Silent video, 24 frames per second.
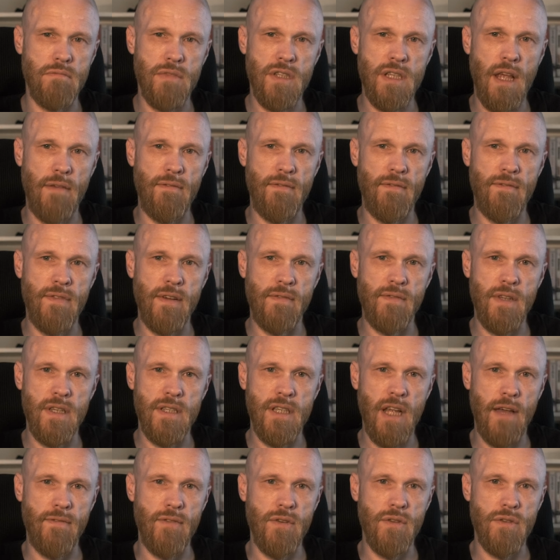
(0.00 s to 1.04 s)

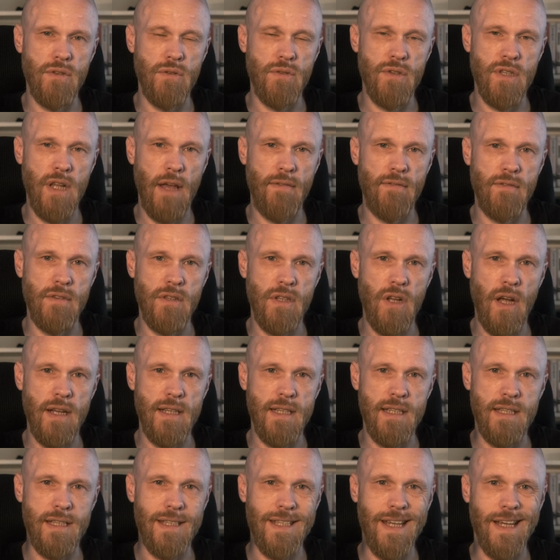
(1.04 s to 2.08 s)
757 to
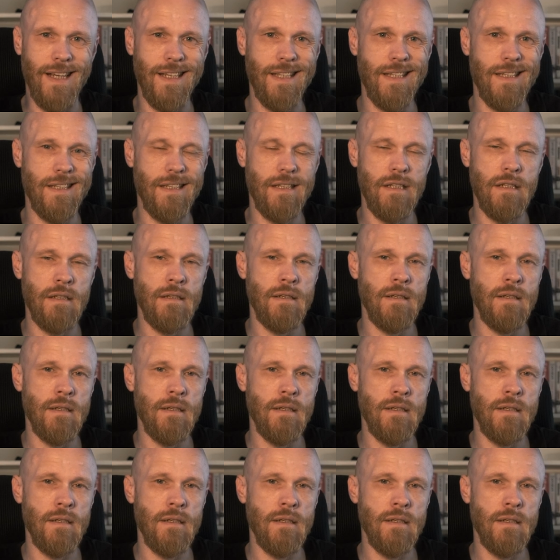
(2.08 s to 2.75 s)
796.